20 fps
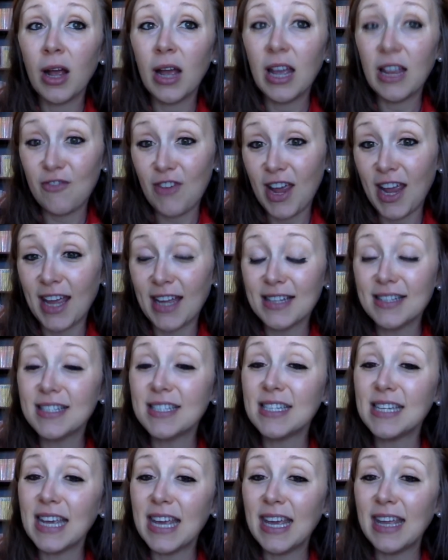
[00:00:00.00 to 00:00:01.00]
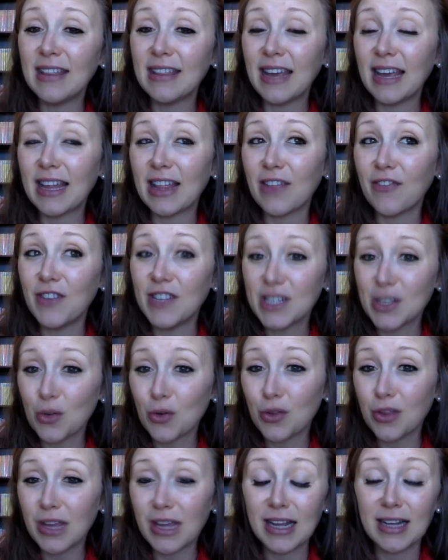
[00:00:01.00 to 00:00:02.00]
advanced in like the physical
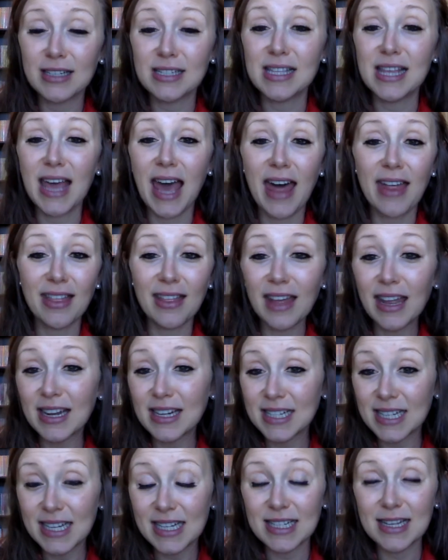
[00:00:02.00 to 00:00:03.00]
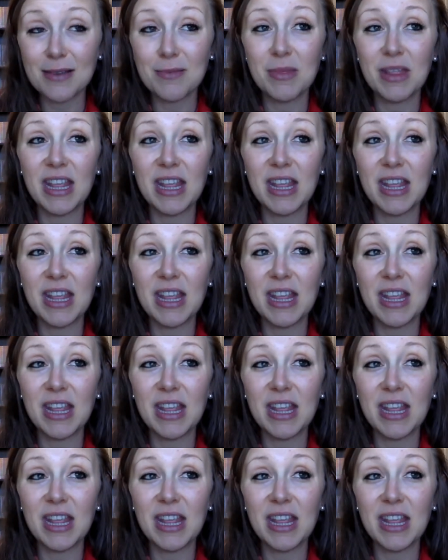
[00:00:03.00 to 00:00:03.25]
things, the athleticism,